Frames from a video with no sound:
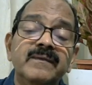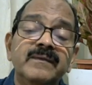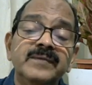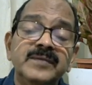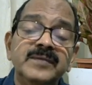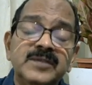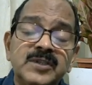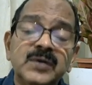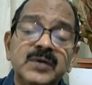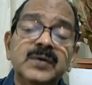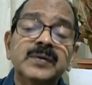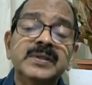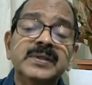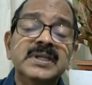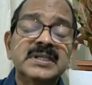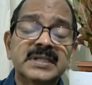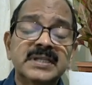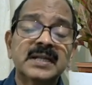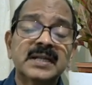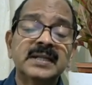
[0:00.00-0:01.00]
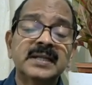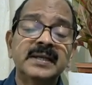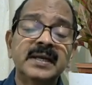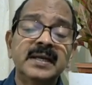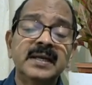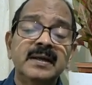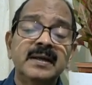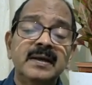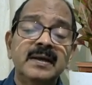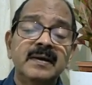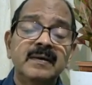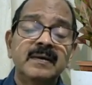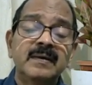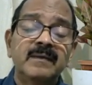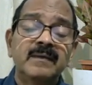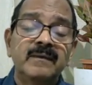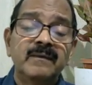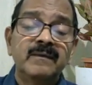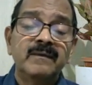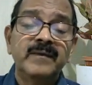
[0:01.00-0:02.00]
So these are the
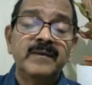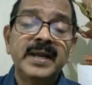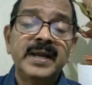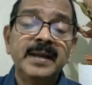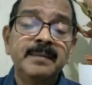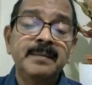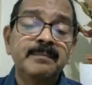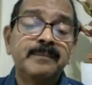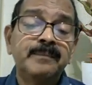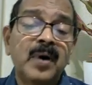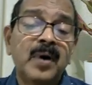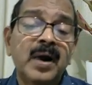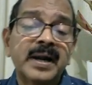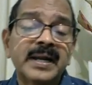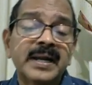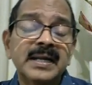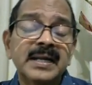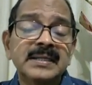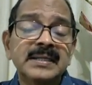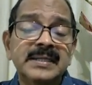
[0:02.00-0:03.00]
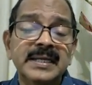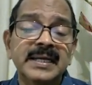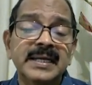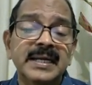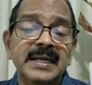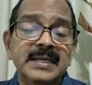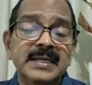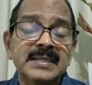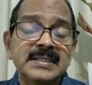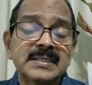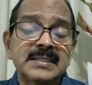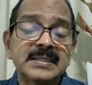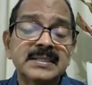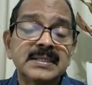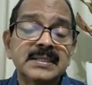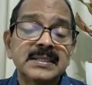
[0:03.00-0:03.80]
very important things,